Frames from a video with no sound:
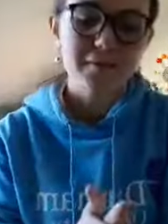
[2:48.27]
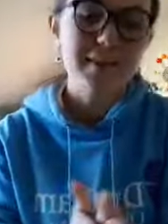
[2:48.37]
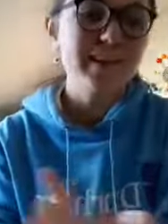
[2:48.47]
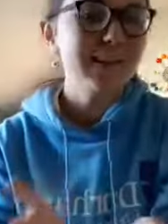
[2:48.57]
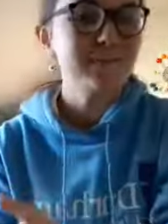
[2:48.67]

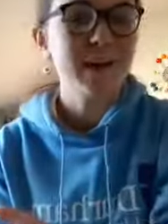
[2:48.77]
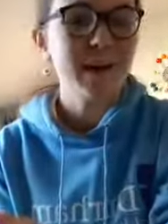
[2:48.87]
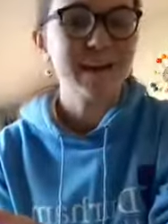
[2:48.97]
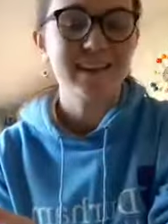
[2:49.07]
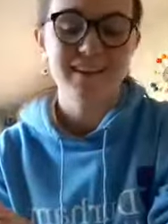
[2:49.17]
this is my
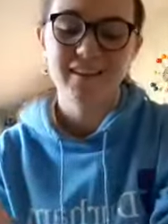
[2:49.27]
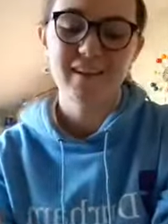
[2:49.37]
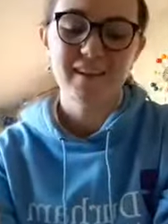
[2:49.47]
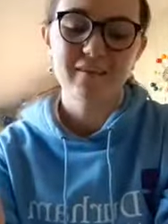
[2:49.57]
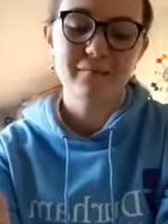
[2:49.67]
alien that
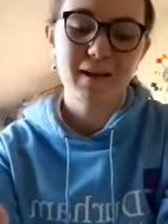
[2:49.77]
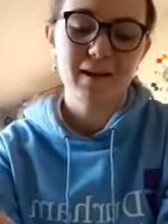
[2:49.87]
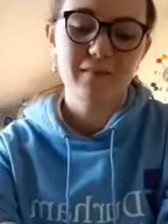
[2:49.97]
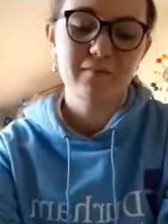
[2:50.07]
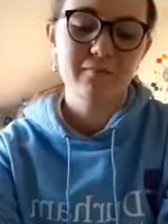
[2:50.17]
I have
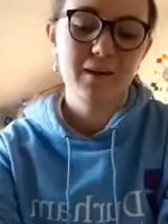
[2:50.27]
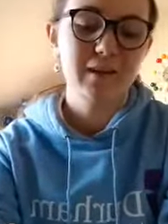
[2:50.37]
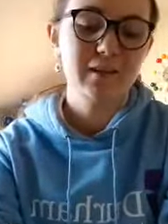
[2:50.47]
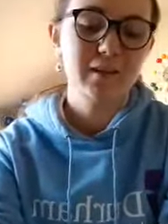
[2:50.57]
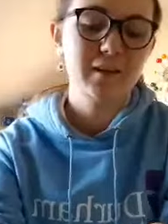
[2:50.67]
made from my
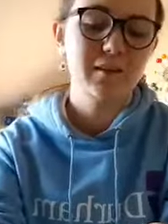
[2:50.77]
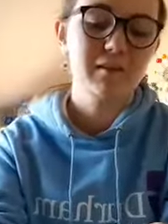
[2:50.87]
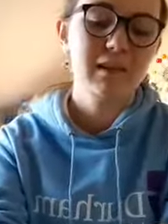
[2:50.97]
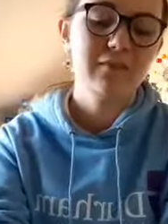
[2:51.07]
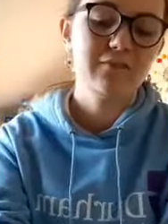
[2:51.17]
dough.
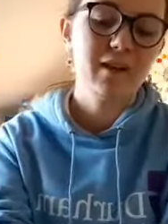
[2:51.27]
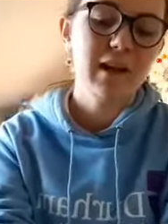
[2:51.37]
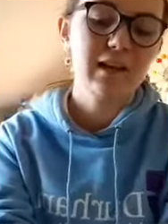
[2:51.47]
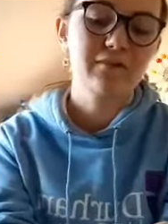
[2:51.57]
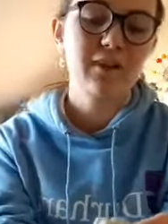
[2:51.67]
He's
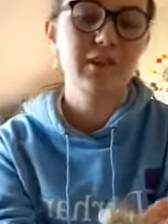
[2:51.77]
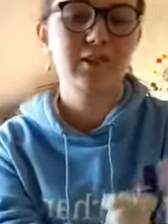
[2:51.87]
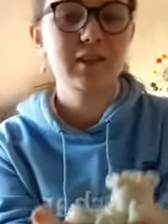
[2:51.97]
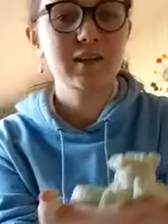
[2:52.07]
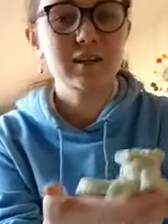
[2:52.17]
fairly
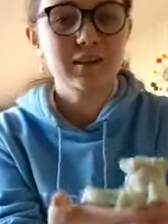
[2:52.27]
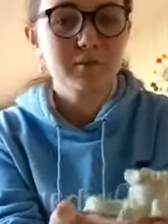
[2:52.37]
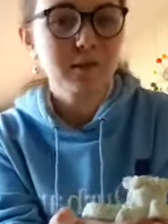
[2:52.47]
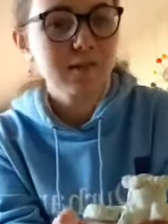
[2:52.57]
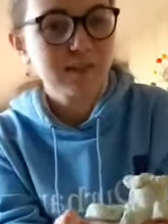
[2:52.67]
fragile, he's
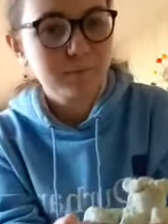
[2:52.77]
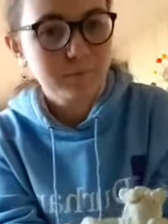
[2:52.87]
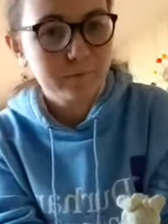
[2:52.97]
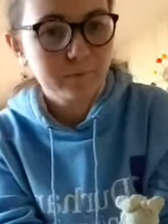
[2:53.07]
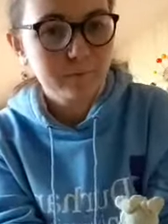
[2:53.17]
quite
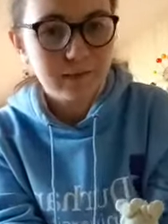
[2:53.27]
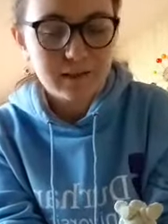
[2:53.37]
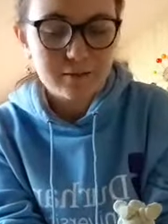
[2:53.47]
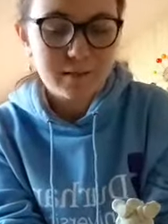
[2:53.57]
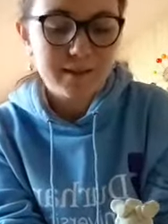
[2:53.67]
small, he's
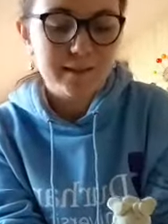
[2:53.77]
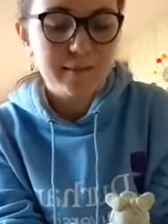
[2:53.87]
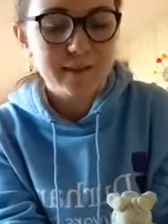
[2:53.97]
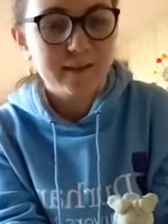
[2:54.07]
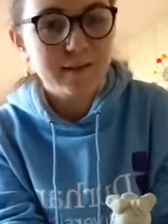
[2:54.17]
quite
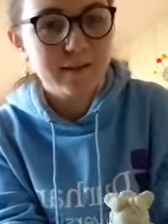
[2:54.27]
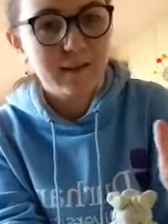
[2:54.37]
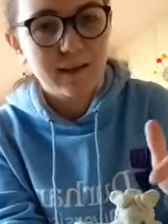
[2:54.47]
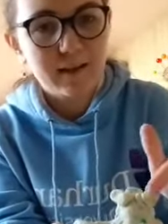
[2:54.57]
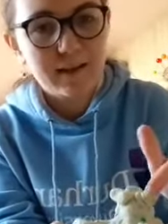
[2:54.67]
sweet, he's got
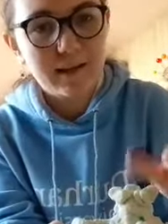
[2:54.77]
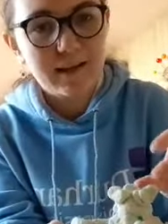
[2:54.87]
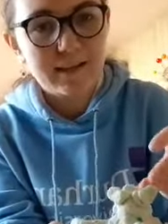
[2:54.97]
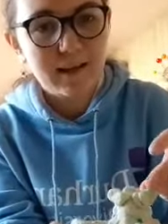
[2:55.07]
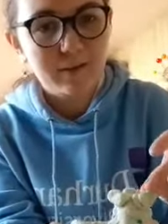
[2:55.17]
little
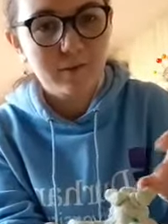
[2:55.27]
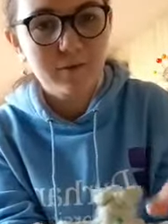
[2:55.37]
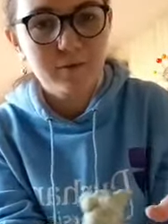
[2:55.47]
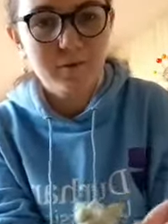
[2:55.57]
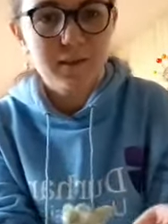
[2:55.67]
eyes and
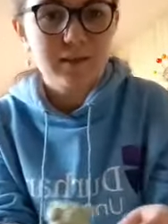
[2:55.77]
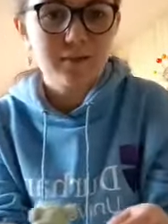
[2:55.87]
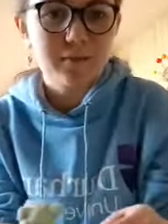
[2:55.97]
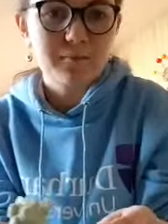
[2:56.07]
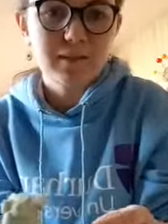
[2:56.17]
horns, and he's
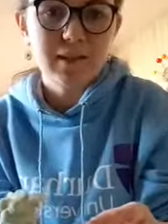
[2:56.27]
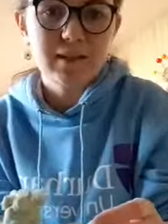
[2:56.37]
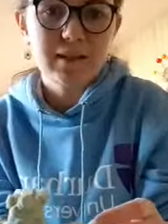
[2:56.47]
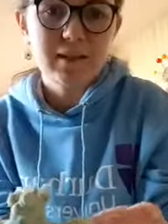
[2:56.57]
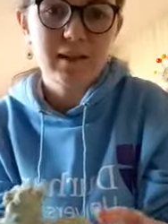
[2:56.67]
got some
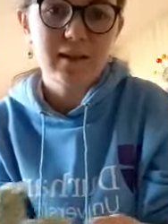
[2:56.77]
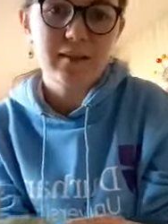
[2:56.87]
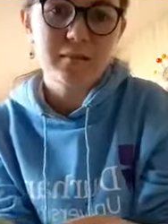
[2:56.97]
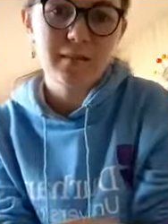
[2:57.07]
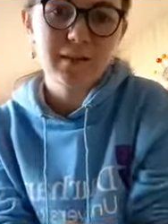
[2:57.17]
tentacly
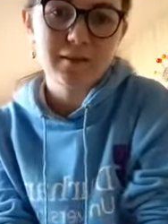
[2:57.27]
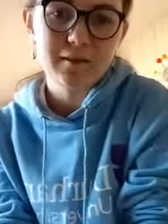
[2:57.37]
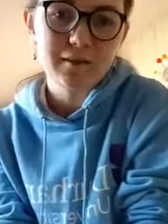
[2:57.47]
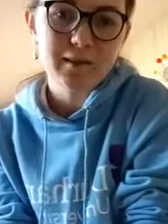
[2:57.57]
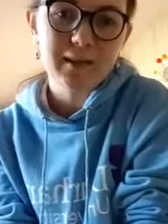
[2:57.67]
arms, and he's
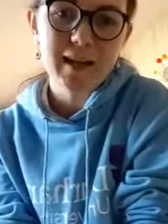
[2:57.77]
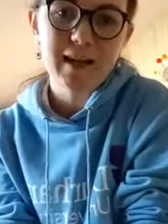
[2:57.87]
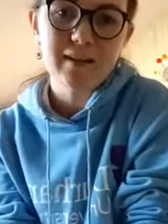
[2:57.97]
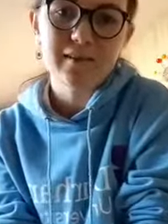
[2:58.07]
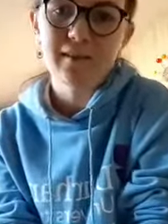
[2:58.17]
got a
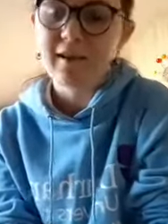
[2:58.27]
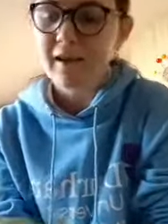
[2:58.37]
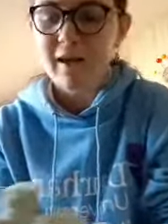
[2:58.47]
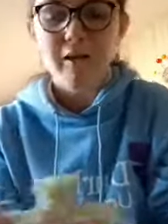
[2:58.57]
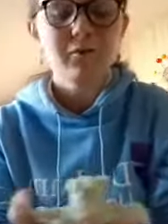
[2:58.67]
tail.
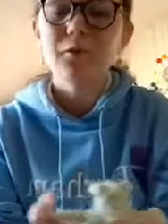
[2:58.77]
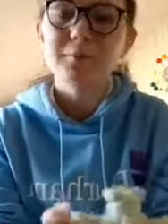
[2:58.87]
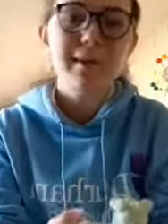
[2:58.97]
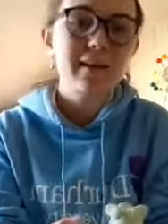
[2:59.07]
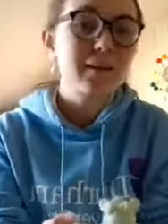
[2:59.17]
Yours
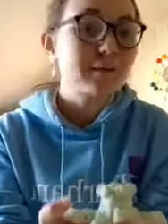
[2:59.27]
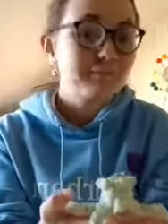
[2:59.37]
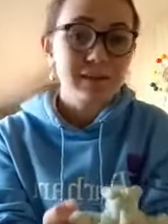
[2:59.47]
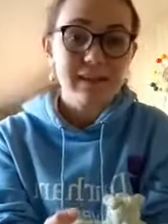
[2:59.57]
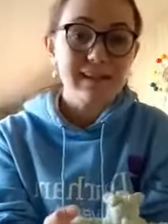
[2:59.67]
might look
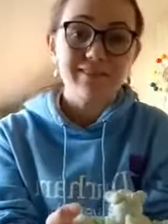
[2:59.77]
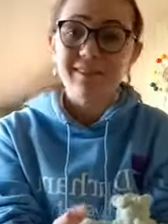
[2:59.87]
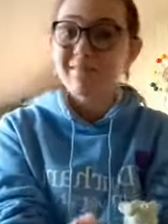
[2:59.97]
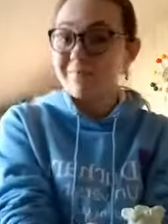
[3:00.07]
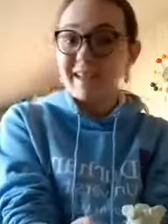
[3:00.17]
completely
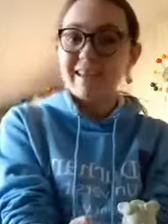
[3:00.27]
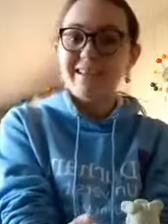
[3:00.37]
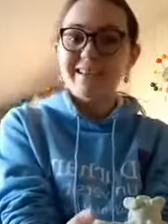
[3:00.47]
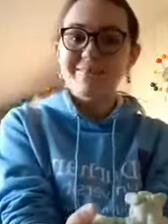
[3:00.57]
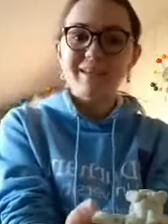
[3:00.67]
different, and that's
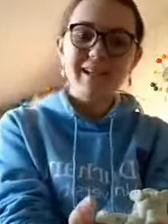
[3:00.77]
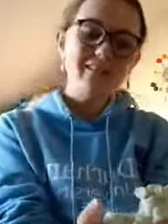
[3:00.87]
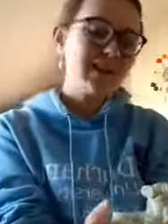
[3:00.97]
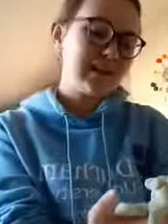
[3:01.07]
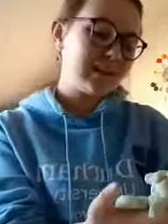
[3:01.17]
completely
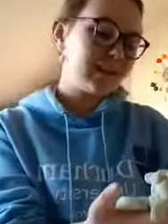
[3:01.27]
fine,